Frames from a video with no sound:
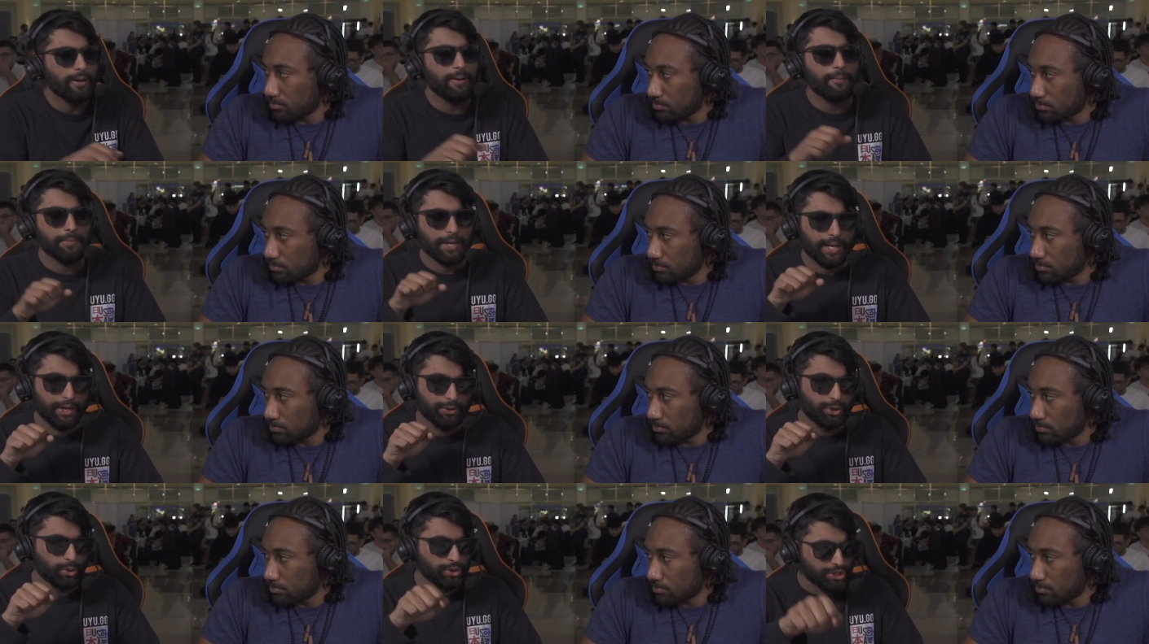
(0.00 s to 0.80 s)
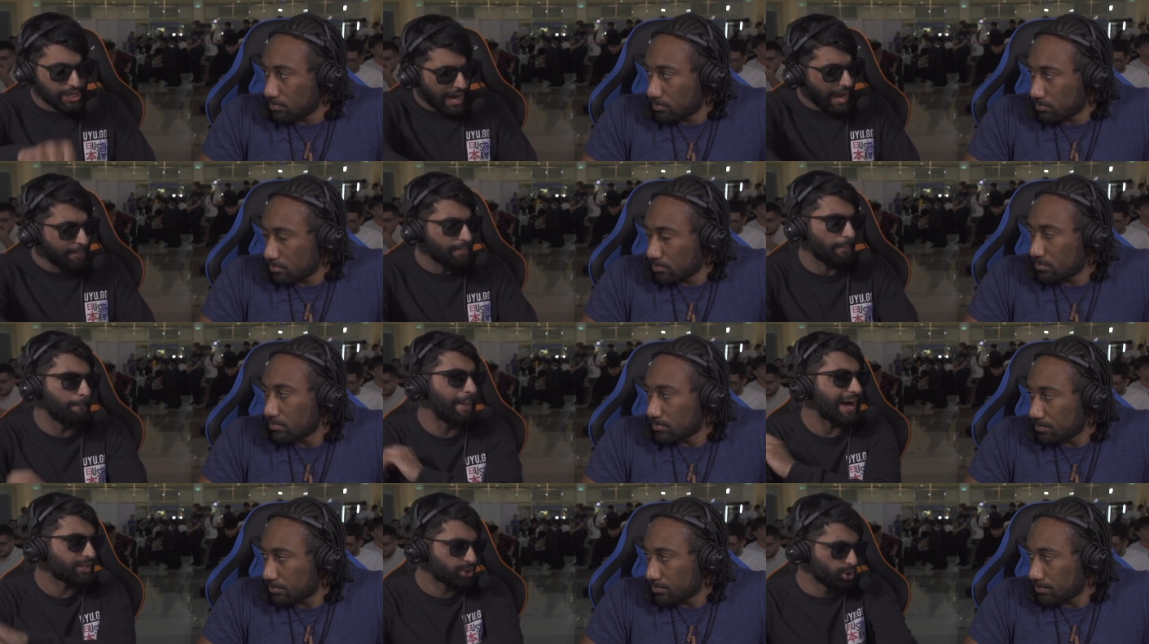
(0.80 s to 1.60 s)
Speaker 1: he'd do jab
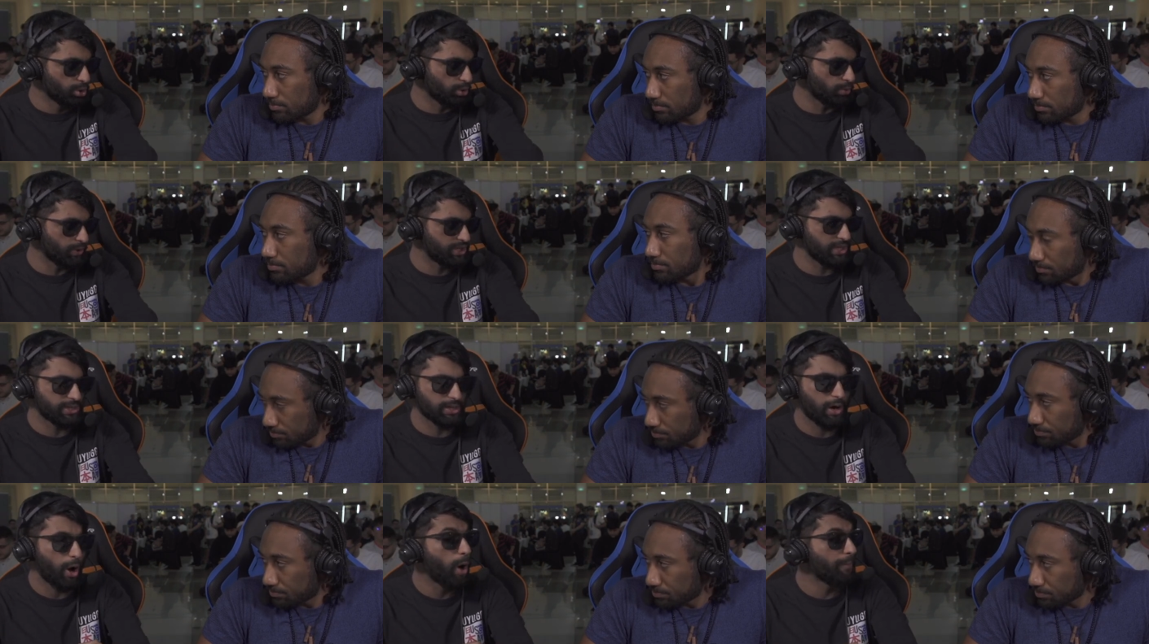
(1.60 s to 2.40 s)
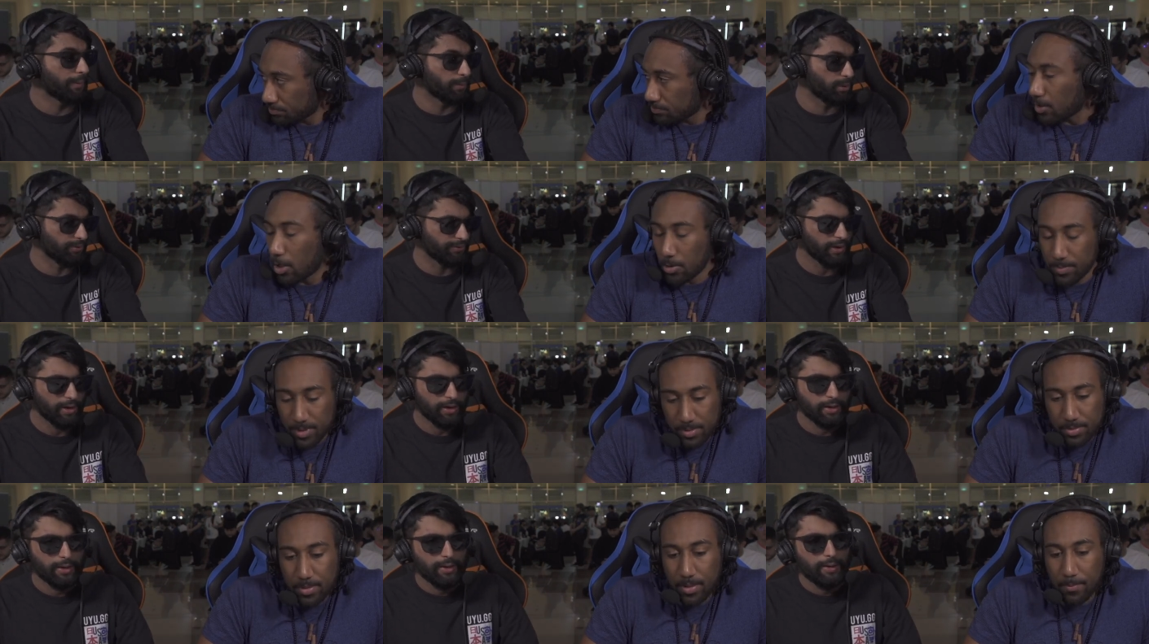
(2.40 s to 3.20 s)
back two, which is a homing move. Homing,
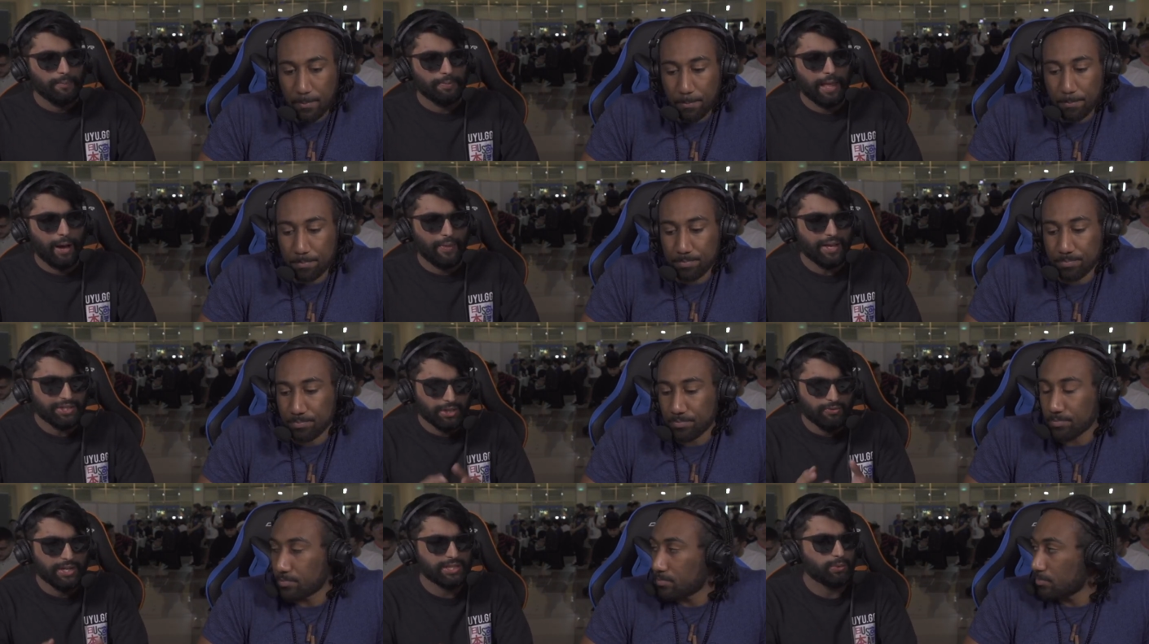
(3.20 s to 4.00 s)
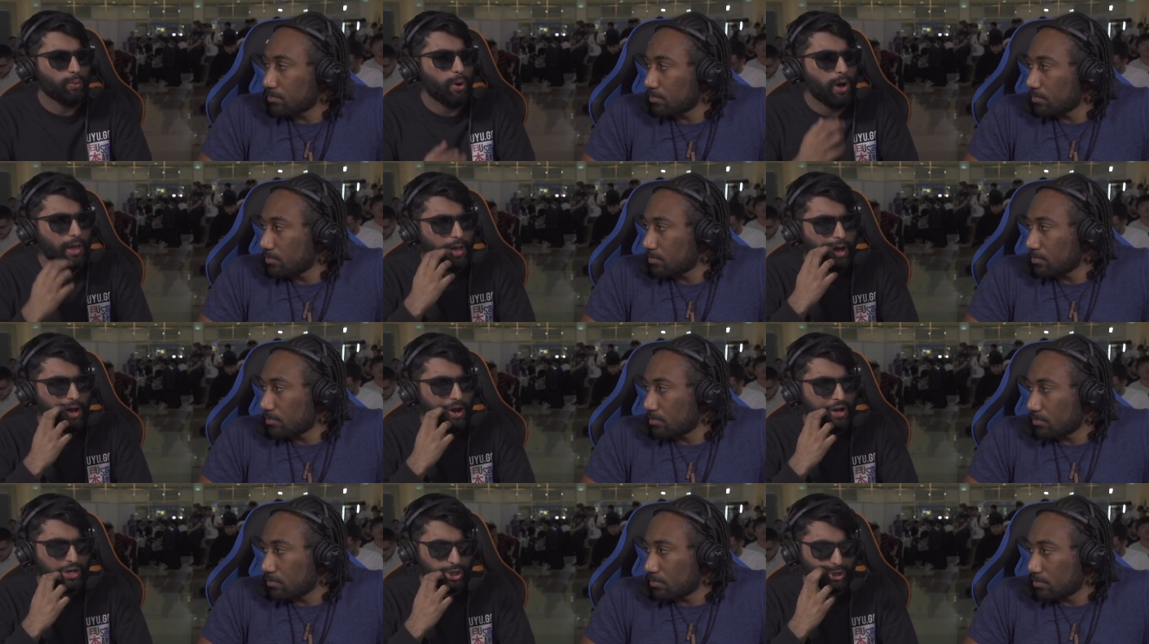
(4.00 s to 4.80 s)
yeah. Now that's the reason why uh,
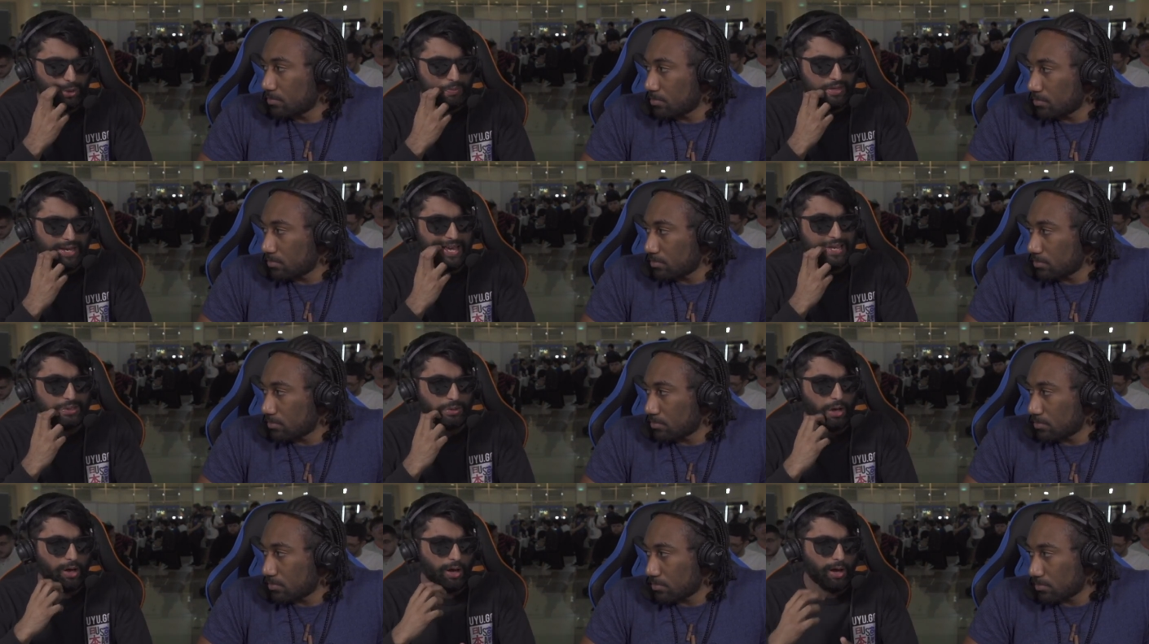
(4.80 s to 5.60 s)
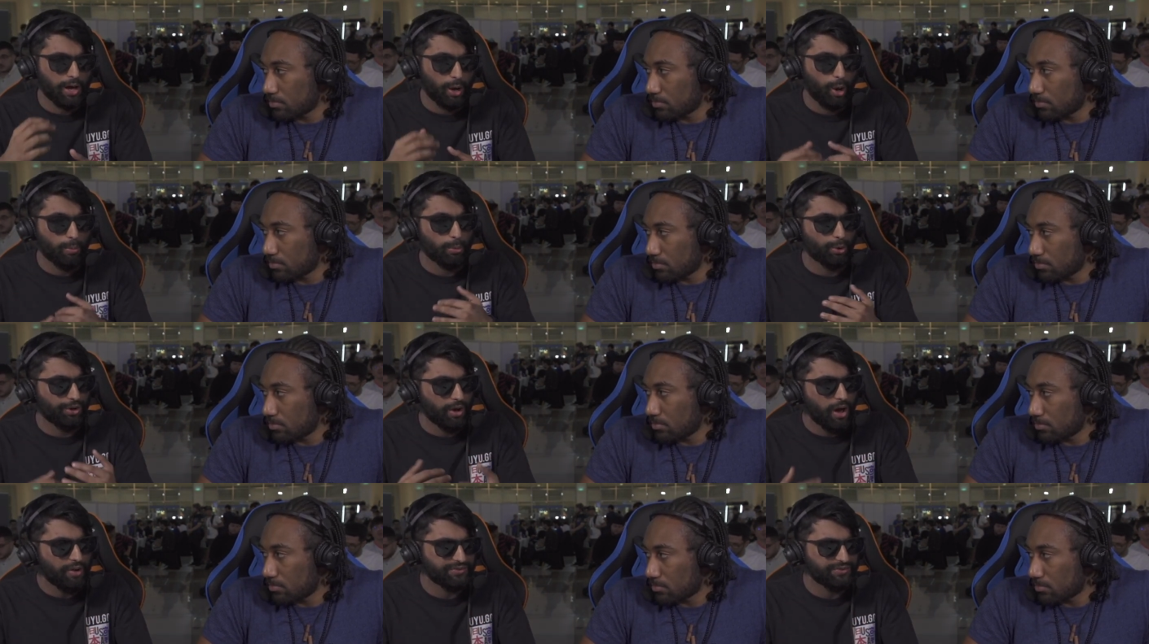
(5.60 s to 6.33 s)
Kazumi is uh, a lot more nerfed